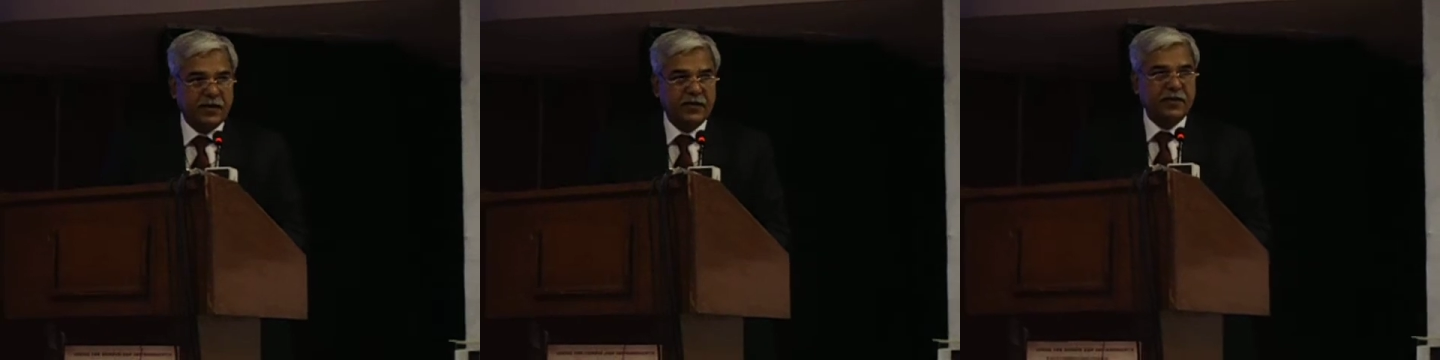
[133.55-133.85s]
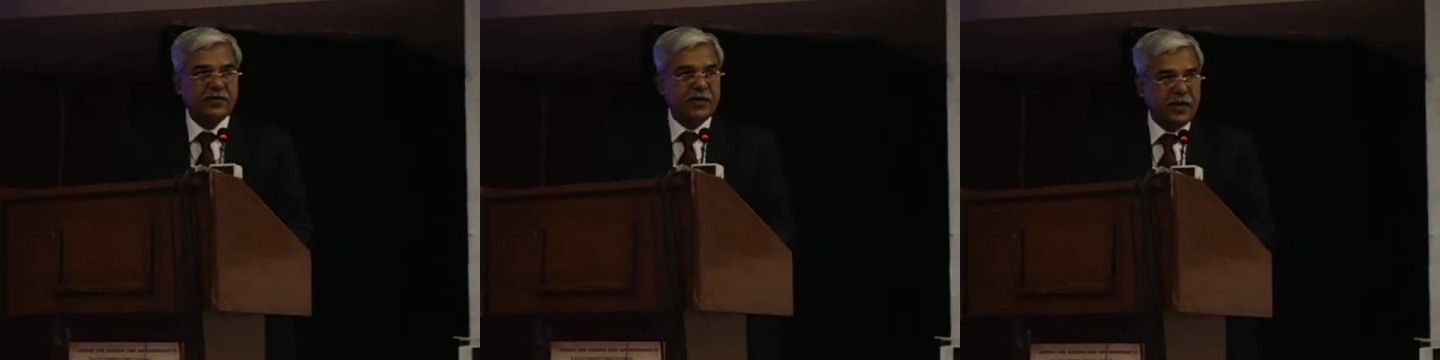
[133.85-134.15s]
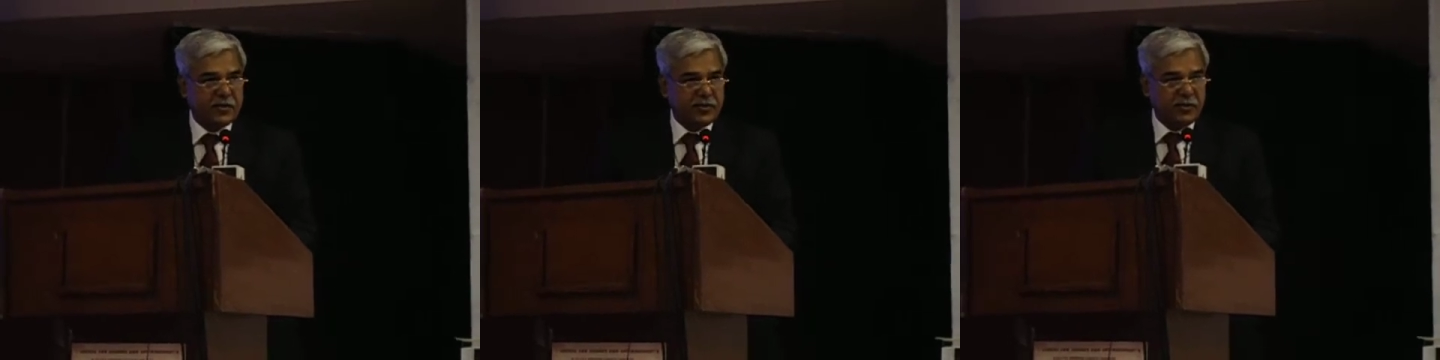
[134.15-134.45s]

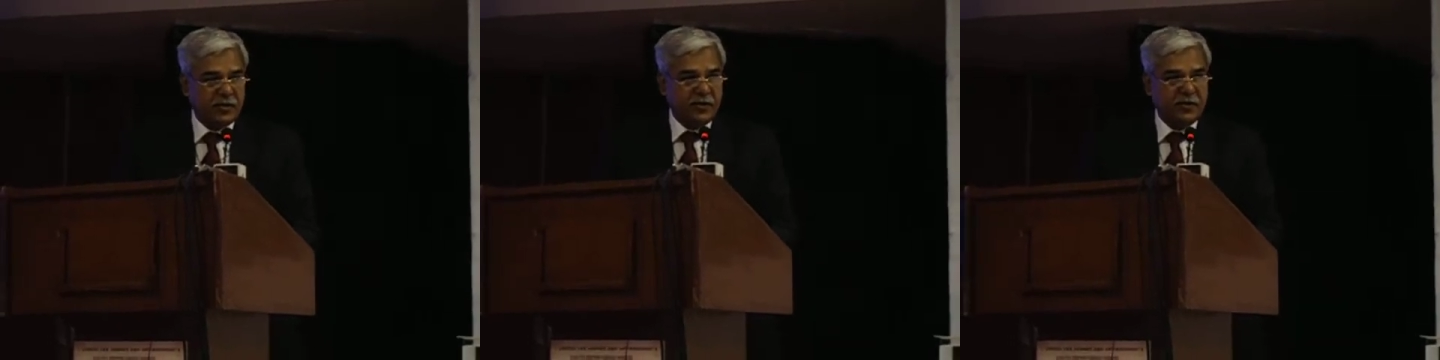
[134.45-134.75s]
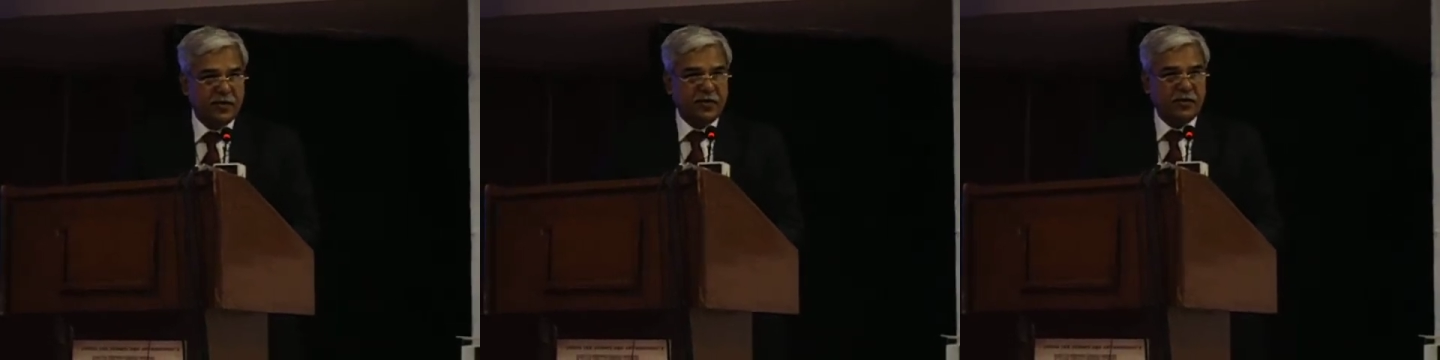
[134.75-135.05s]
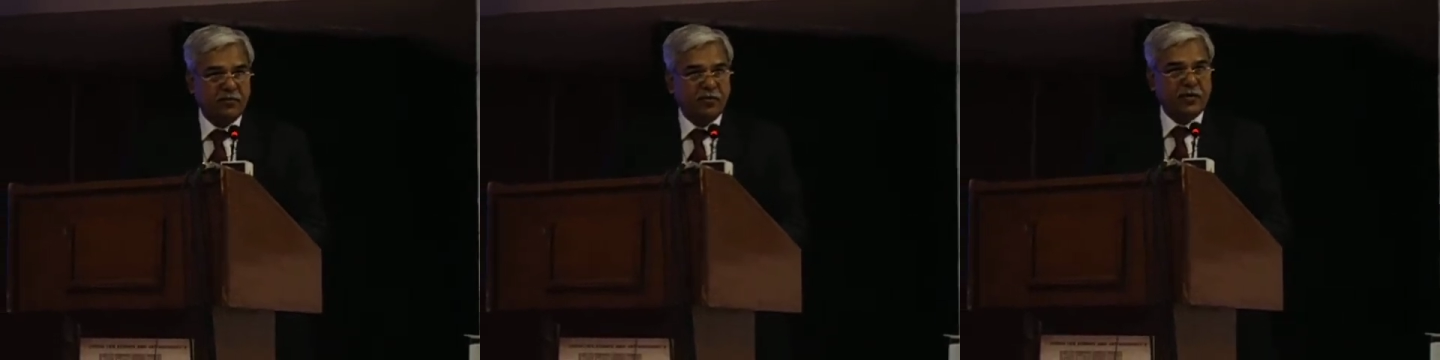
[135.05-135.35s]
internationally
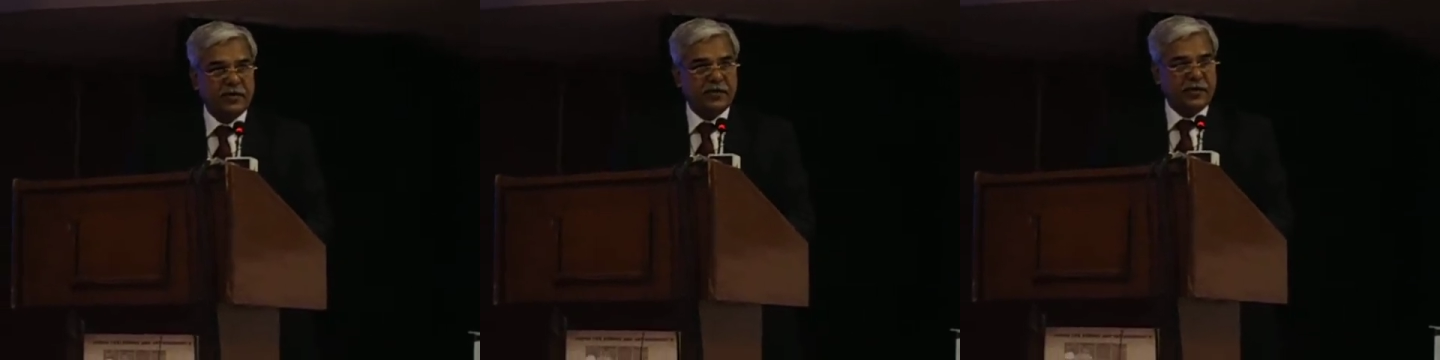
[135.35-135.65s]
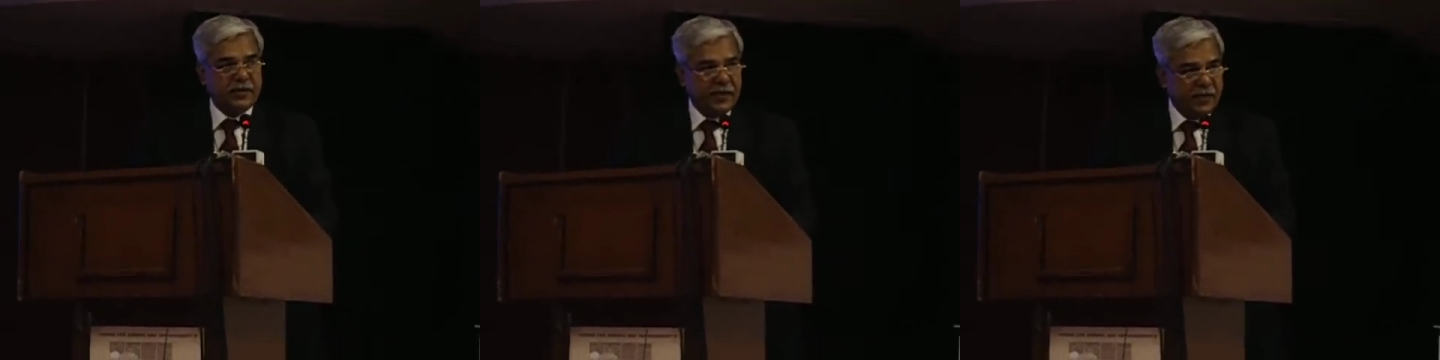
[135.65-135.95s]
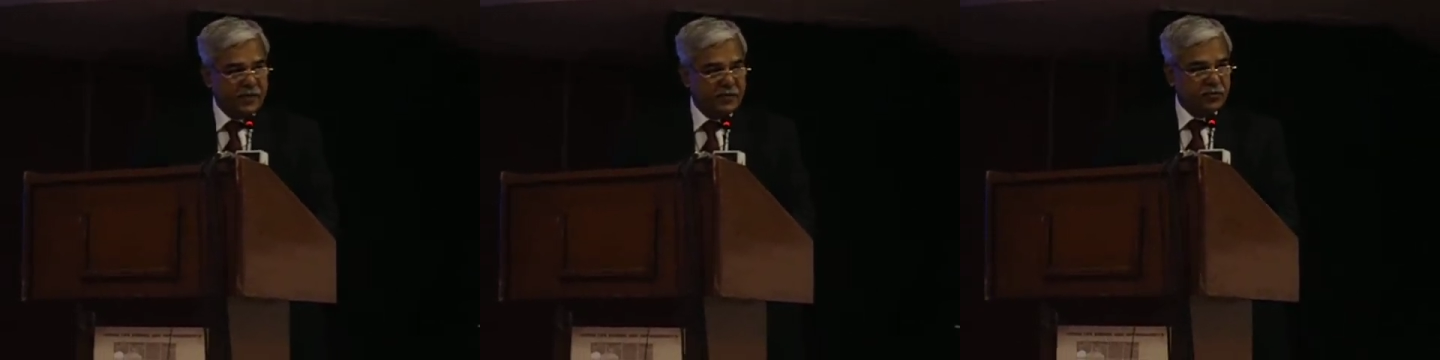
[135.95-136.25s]
what it
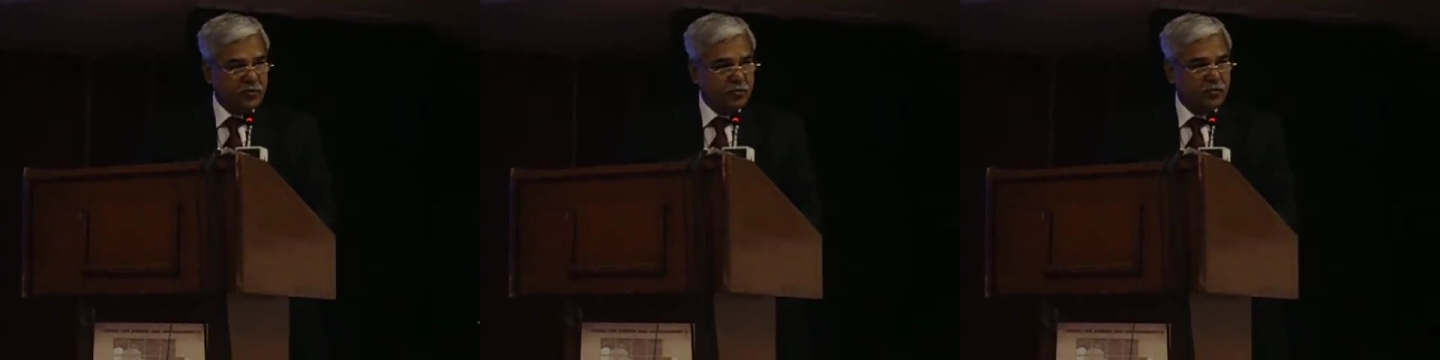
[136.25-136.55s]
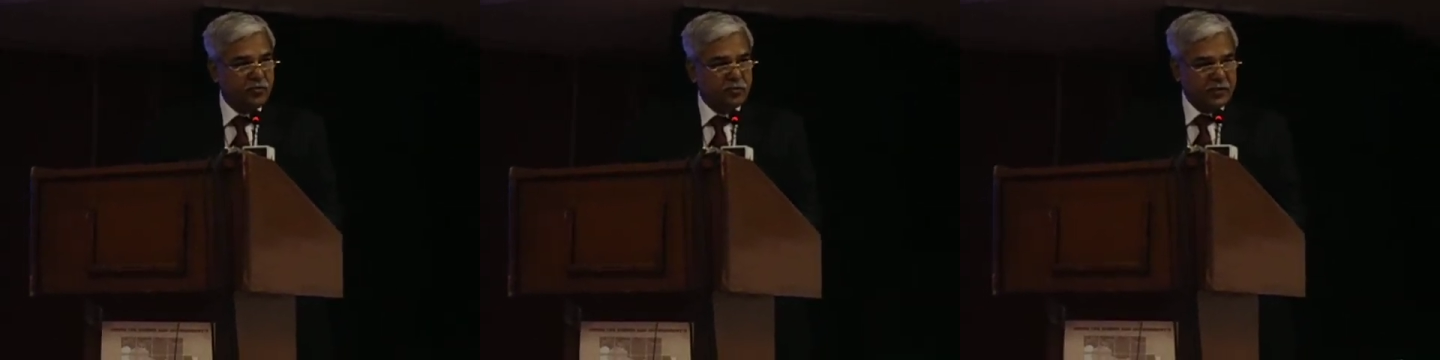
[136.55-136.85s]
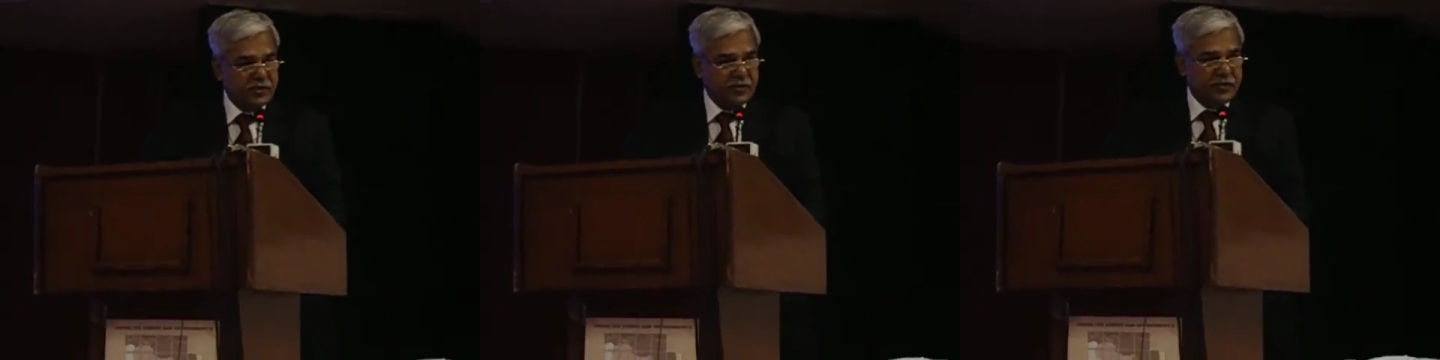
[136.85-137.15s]
intended to do
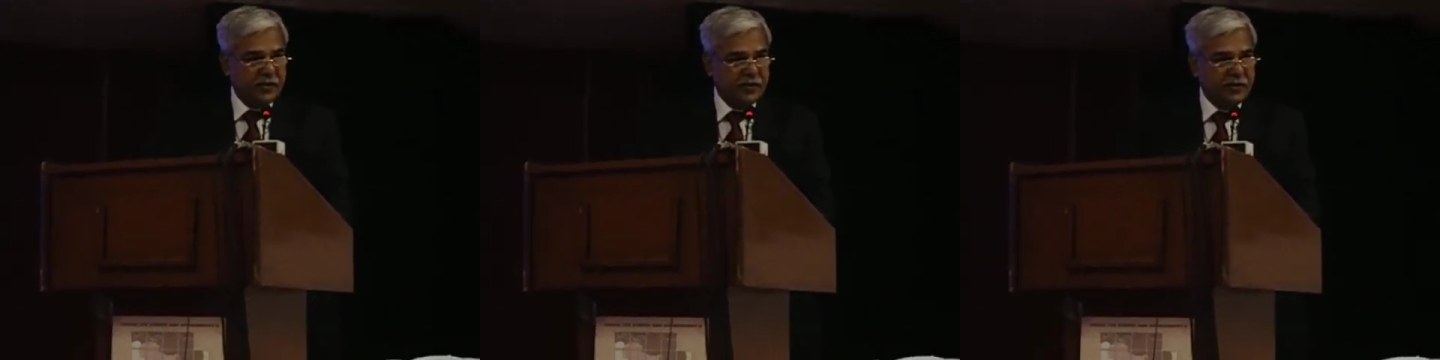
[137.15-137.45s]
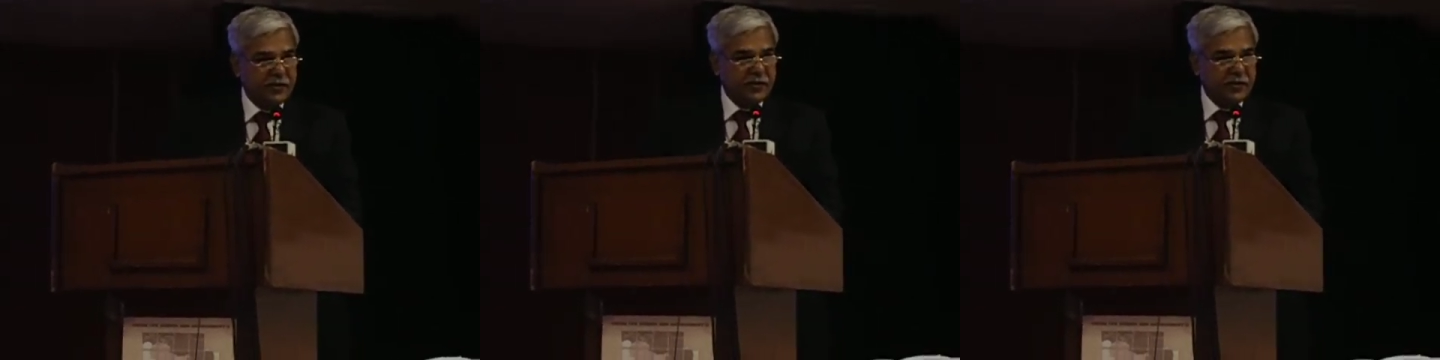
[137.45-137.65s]
domestically.